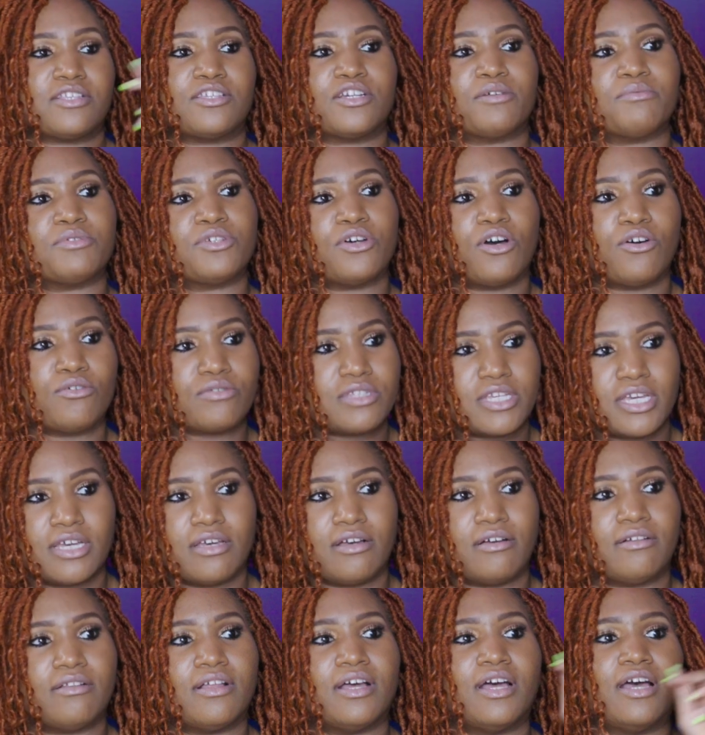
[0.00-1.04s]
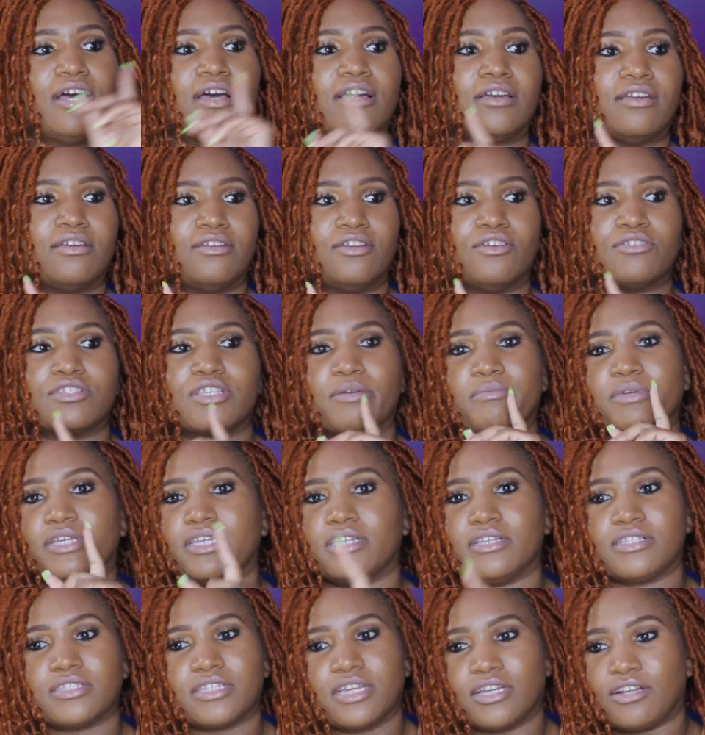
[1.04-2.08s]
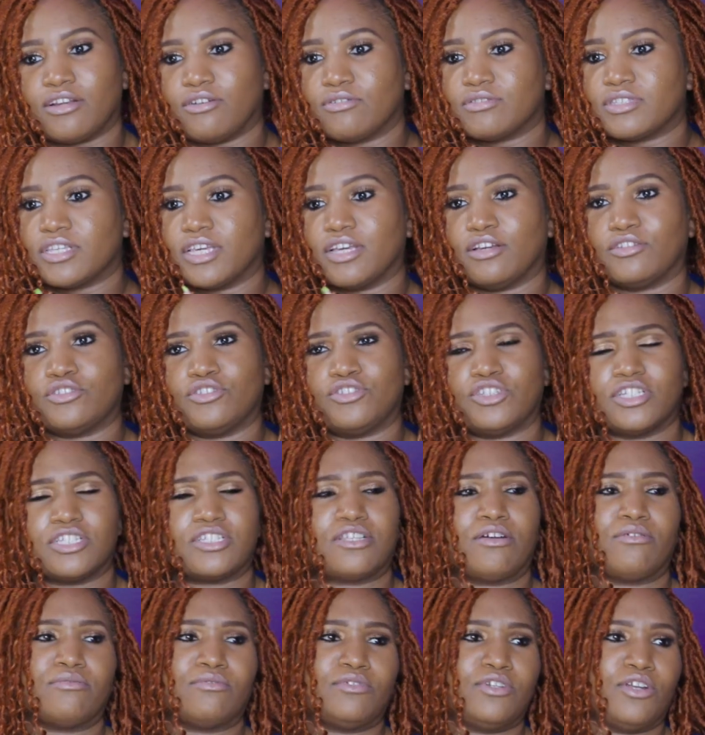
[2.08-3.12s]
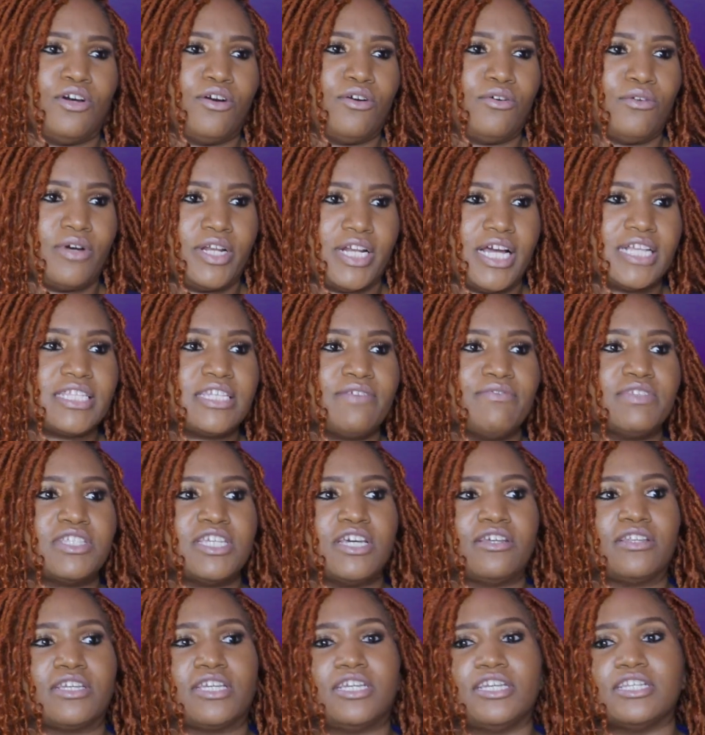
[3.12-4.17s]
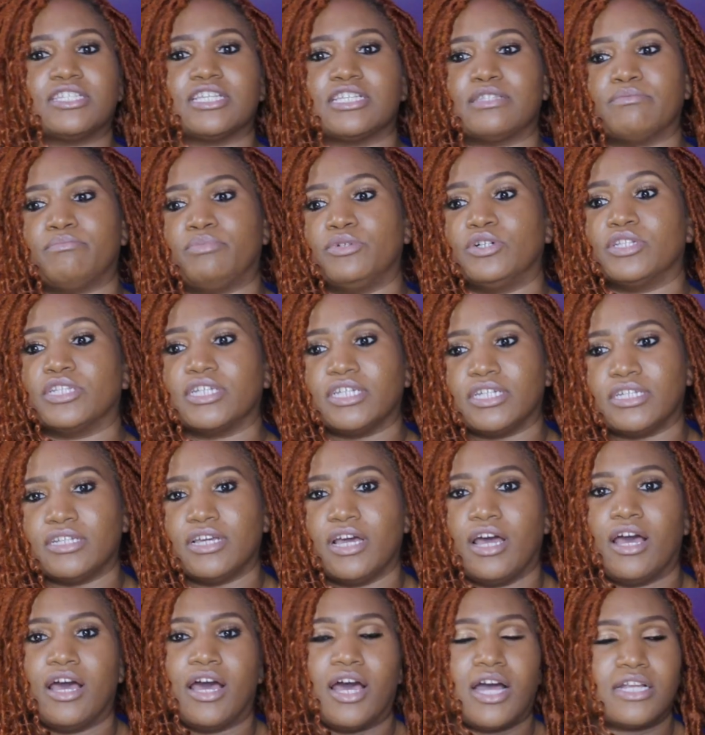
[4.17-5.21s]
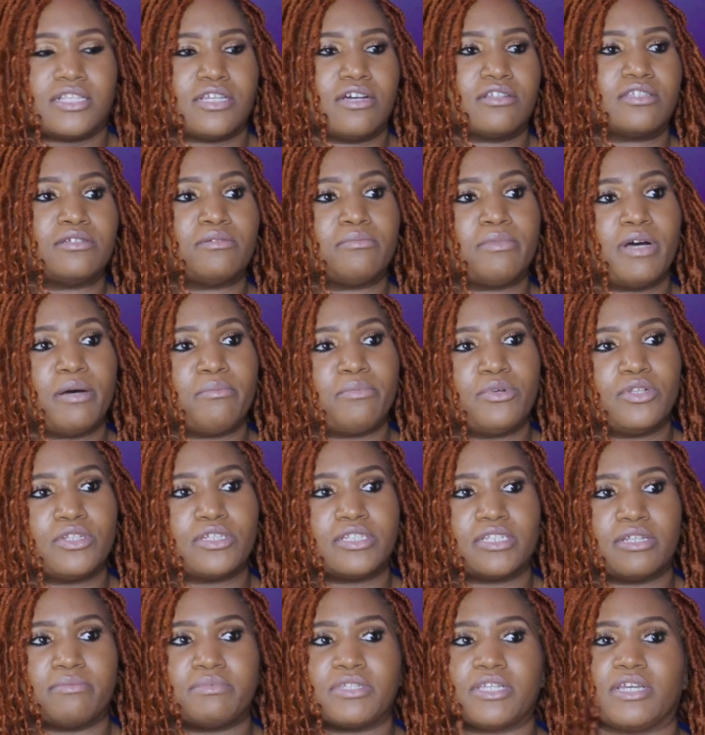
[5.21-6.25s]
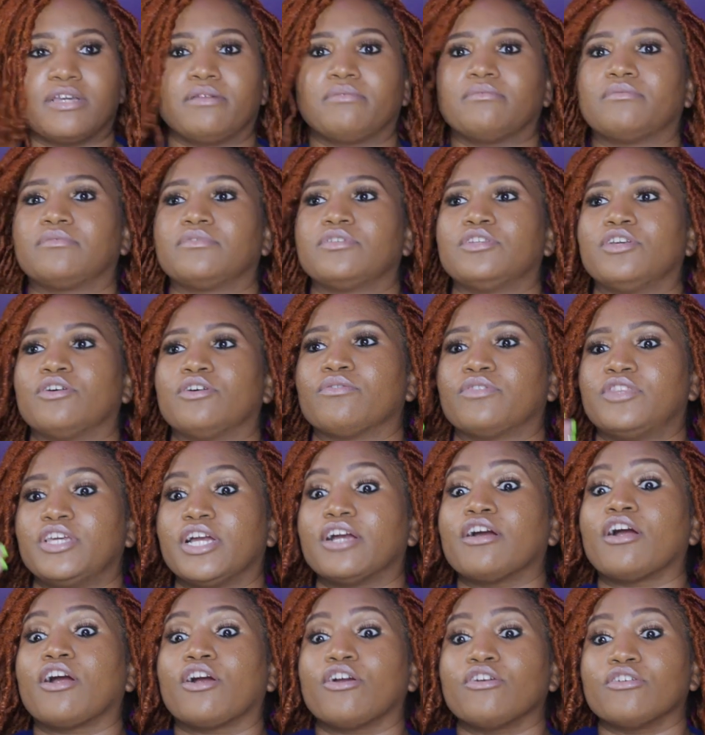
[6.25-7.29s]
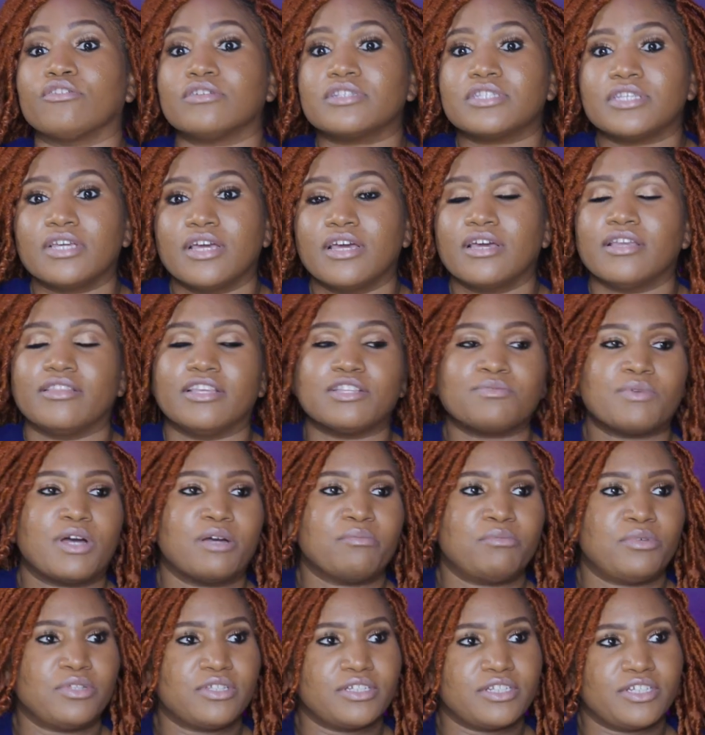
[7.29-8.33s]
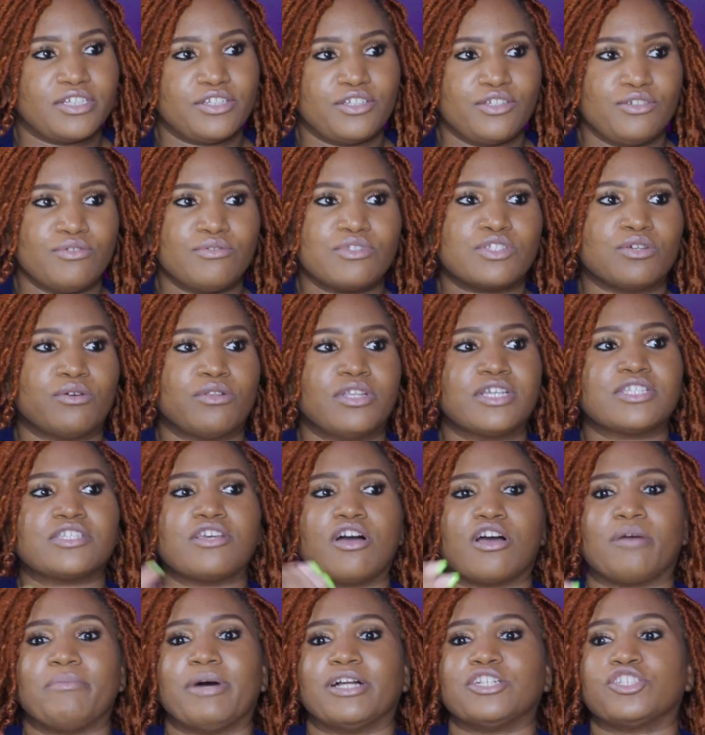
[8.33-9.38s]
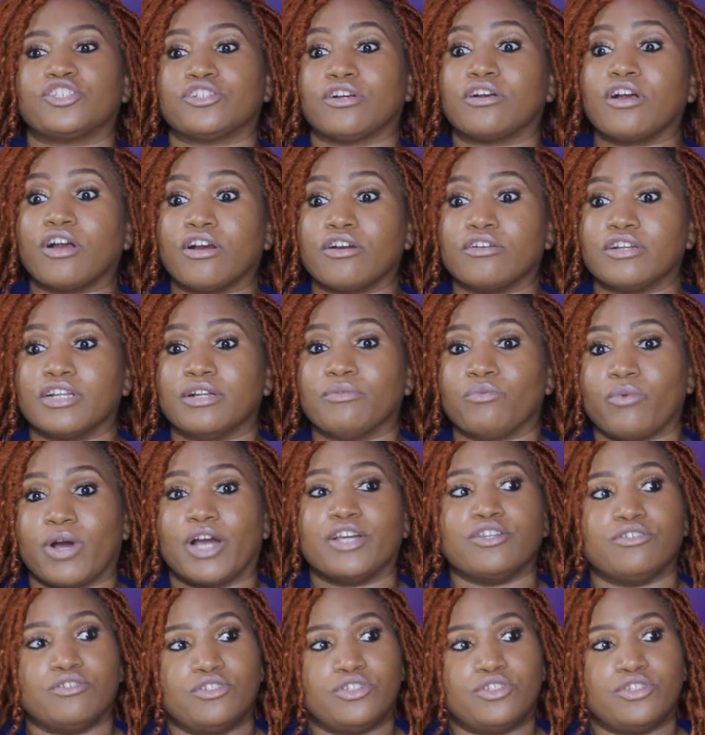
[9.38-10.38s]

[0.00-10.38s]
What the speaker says: I took them to a hotel. Some kids stay in hotels. You just don't know. And I even tell the kids that's bullying. I talk to them about bullying. I'm saying, they're hurt. That's why bullying you. So let's talk about your hurt and why you're